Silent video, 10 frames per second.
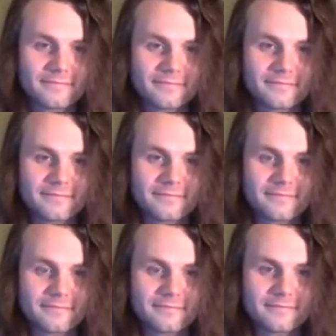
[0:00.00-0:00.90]

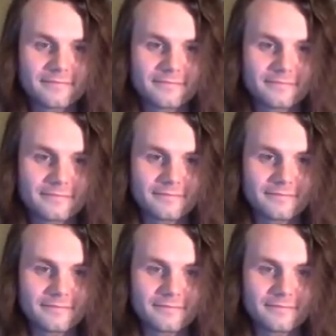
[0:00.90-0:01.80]

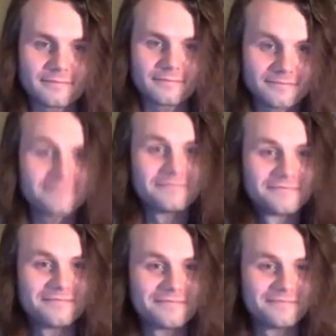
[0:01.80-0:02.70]

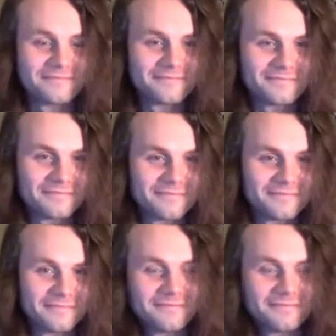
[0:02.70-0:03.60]

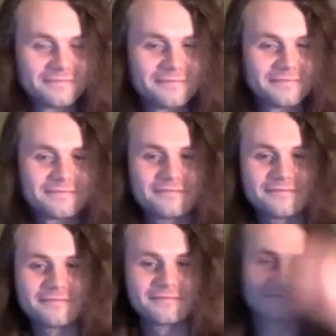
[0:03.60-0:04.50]

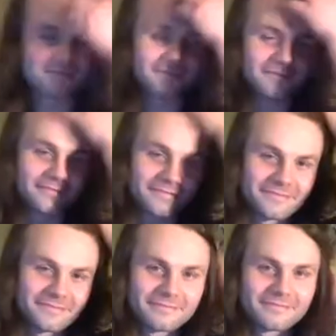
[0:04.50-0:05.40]

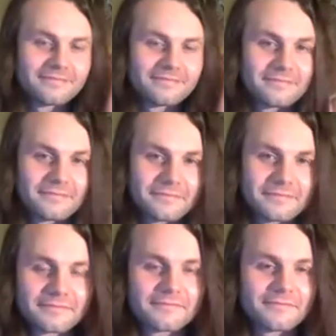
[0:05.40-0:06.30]

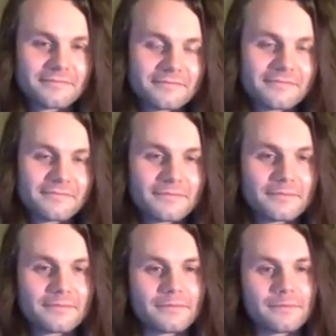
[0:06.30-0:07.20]

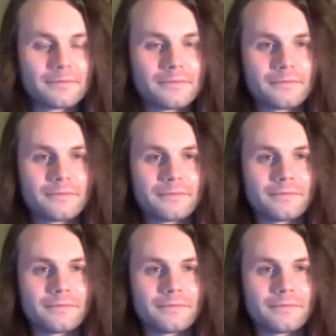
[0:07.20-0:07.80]
The person shown says nothing.